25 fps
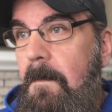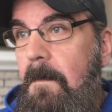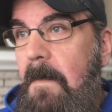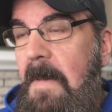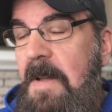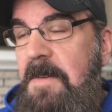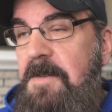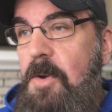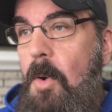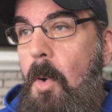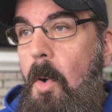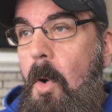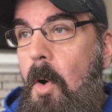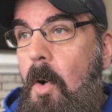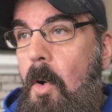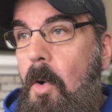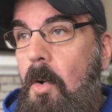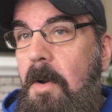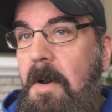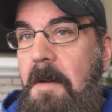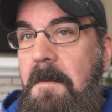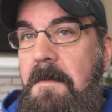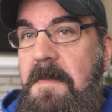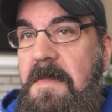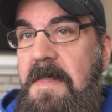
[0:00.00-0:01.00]
And so
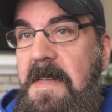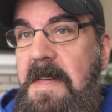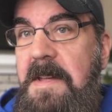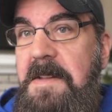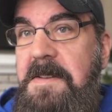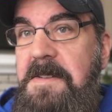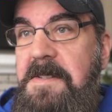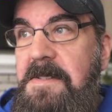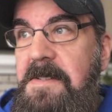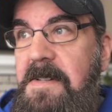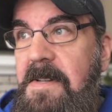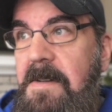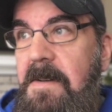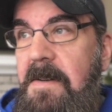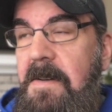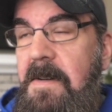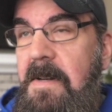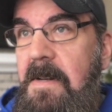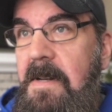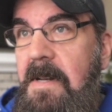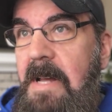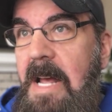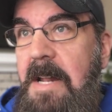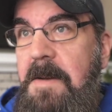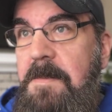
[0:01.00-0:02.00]
all of this
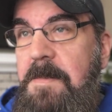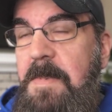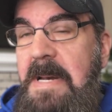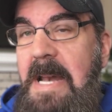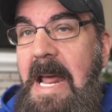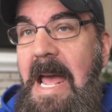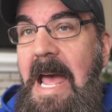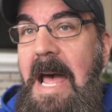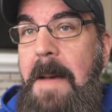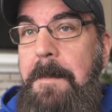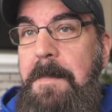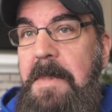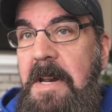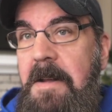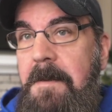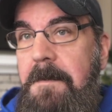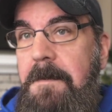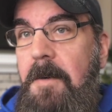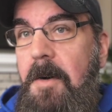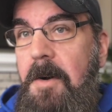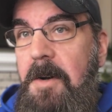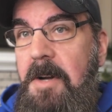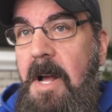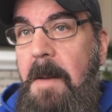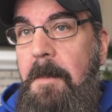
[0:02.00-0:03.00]
had been happening
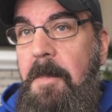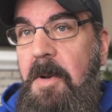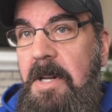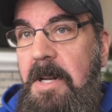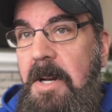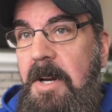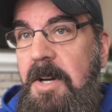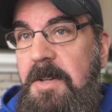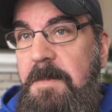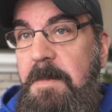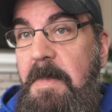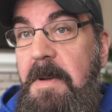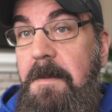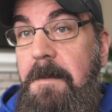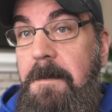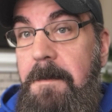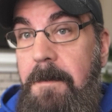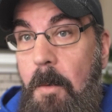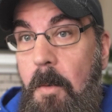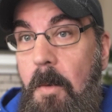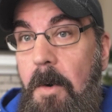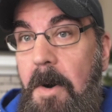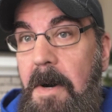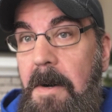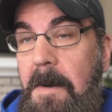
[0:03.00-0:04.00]
for a couple of years
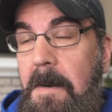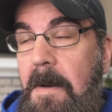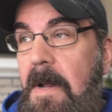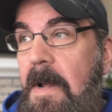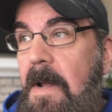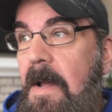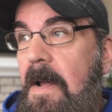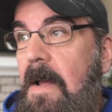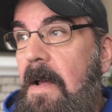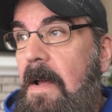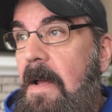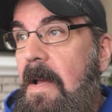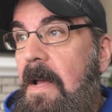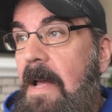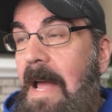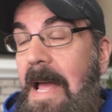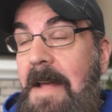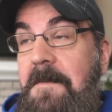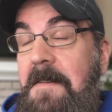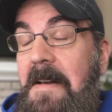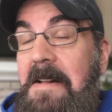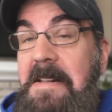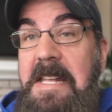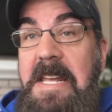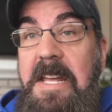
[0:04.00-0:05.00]
before.
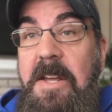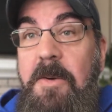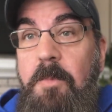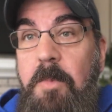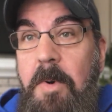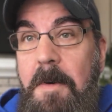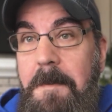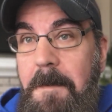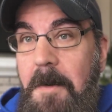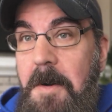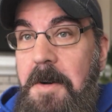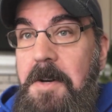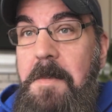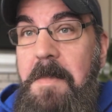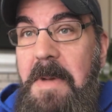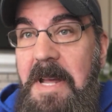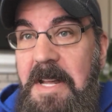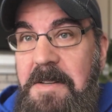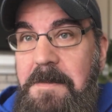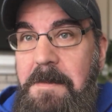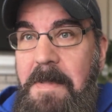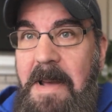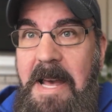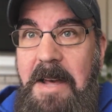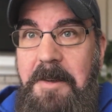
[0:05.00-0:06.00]
In fact, he referred to me
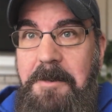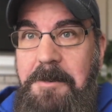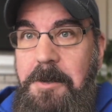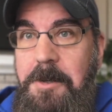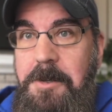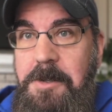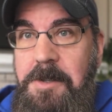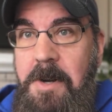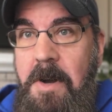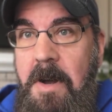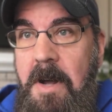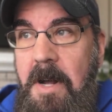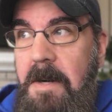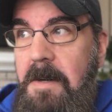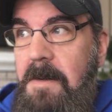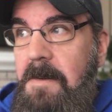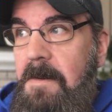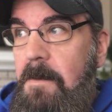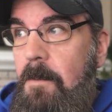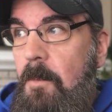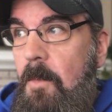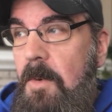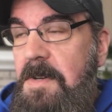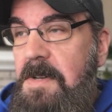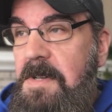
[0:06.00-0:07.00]
as Pastor John,
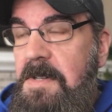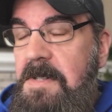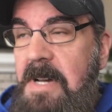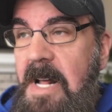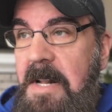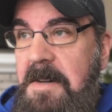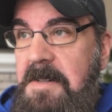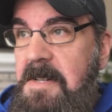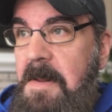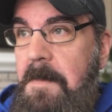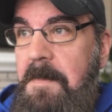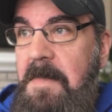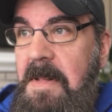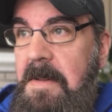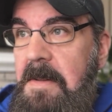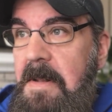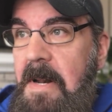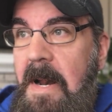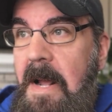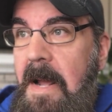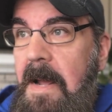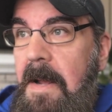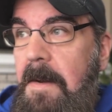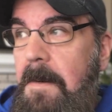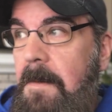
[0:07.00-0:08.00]
which is not something
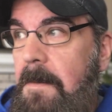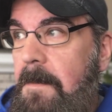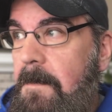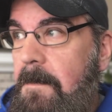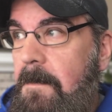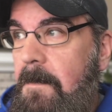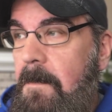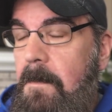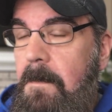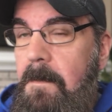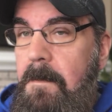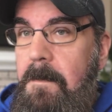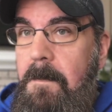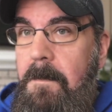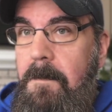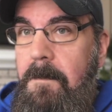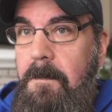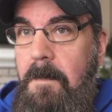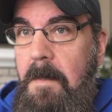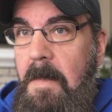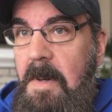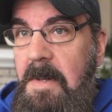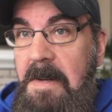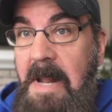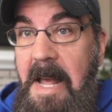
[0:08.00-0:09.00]
that I
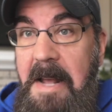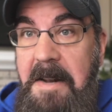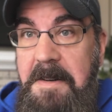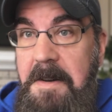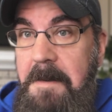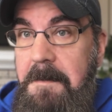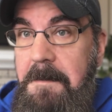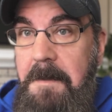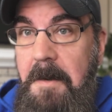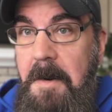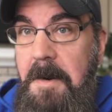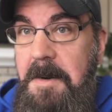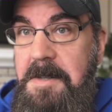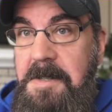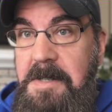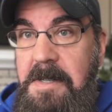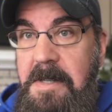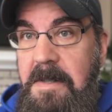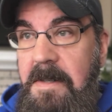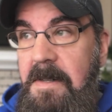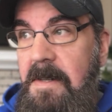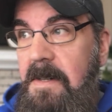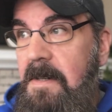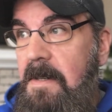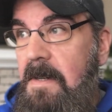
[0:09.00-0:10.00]
liked at
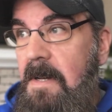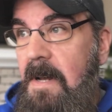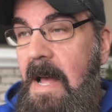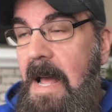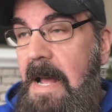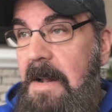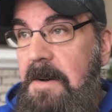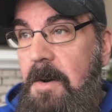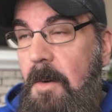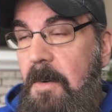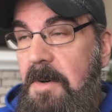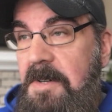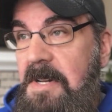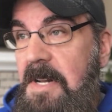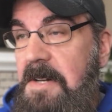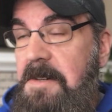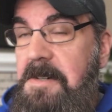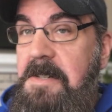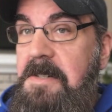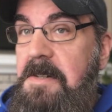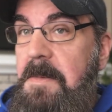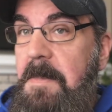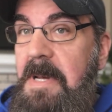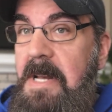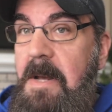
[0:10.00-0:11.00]
first. I had no
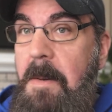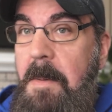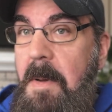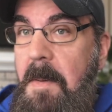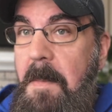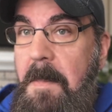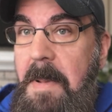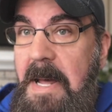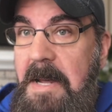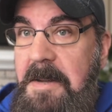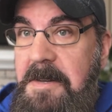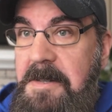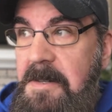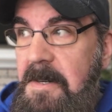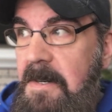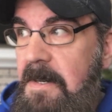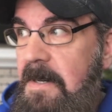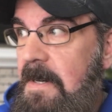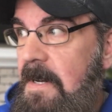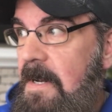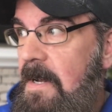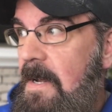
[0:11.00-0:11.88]
intentions of becoming a pastor.